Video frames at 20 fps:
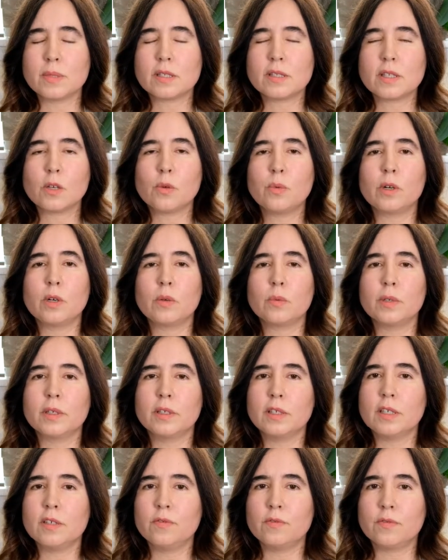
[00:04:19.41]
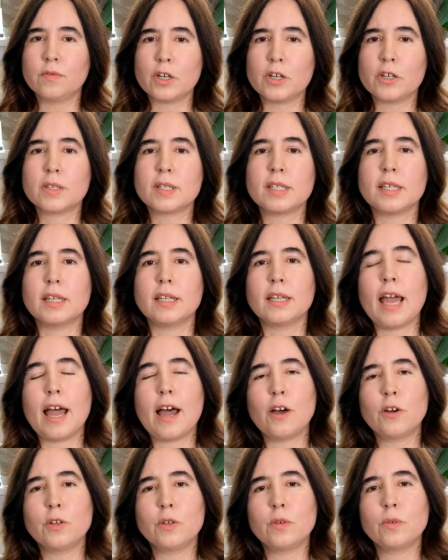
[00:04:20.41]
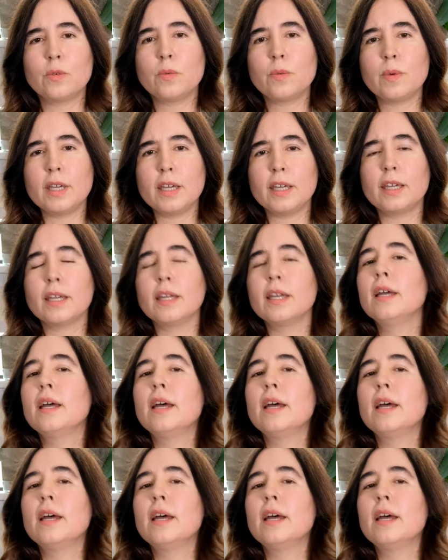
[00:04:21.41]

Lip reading: So we're really versed in how do we